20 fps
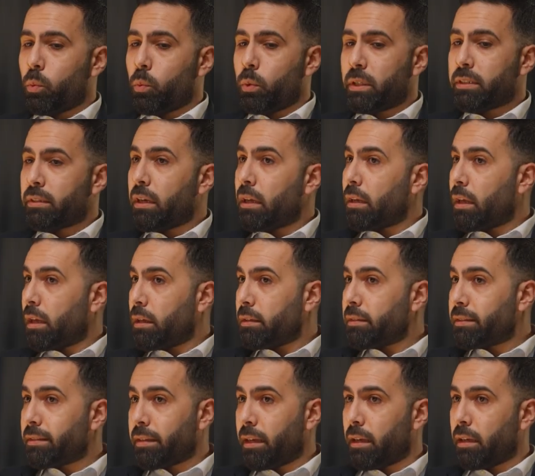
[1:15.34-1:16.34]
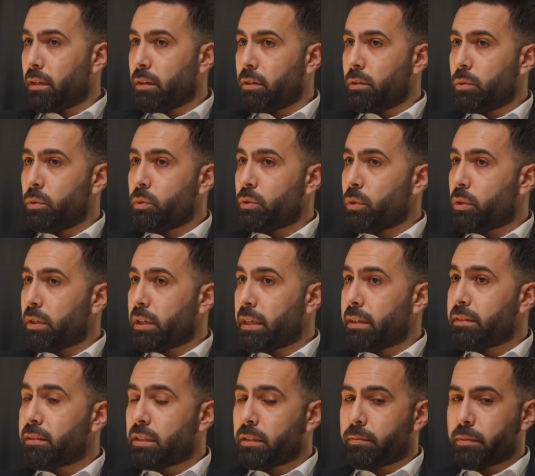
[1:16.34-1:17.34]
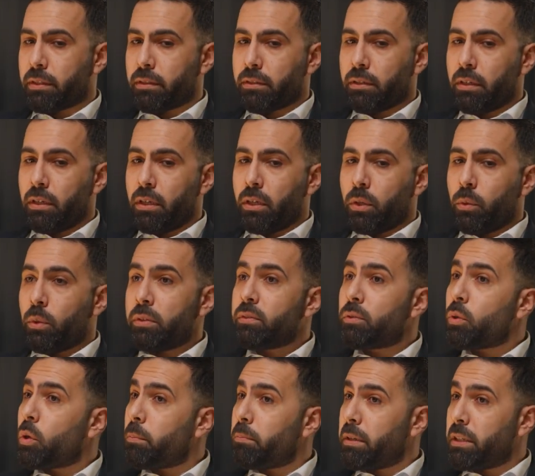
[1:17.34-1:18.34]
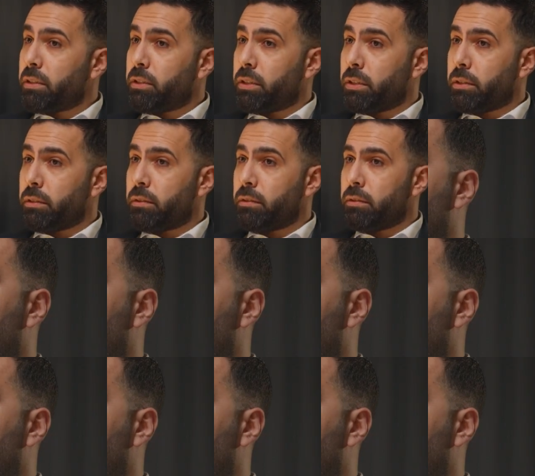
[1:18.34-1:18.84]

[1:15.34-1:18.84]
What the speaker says: what you're gonna sell, who's your customer, what's your budget,